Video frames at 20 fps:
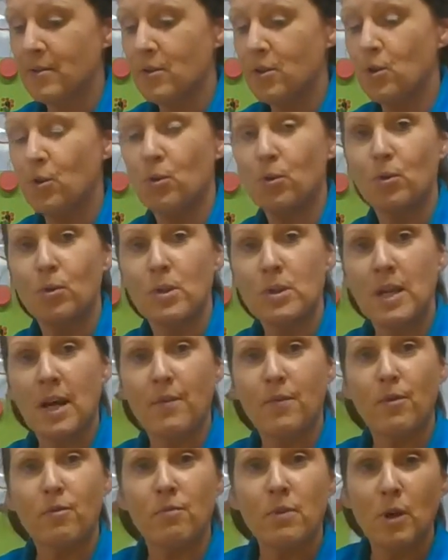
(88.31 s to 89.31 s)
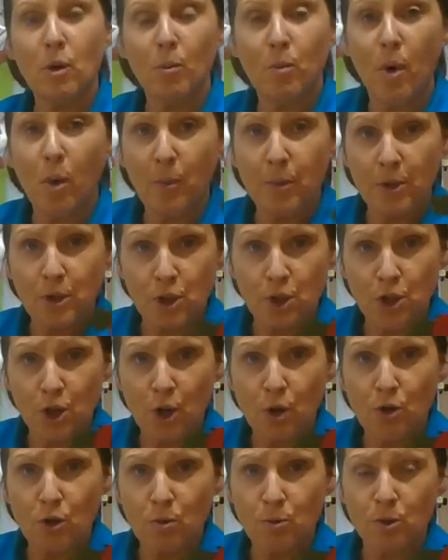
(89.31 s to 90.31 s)
You can always have a real poppy to
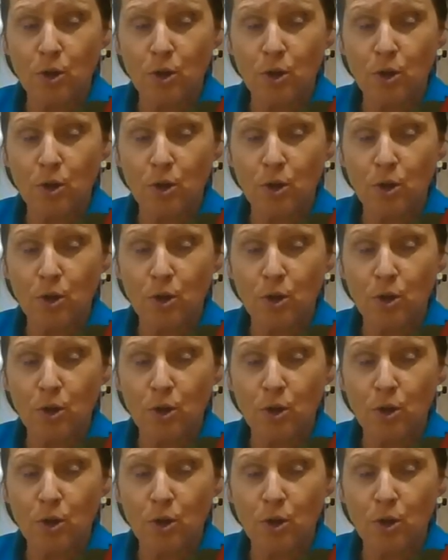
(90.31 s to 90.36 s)
show them,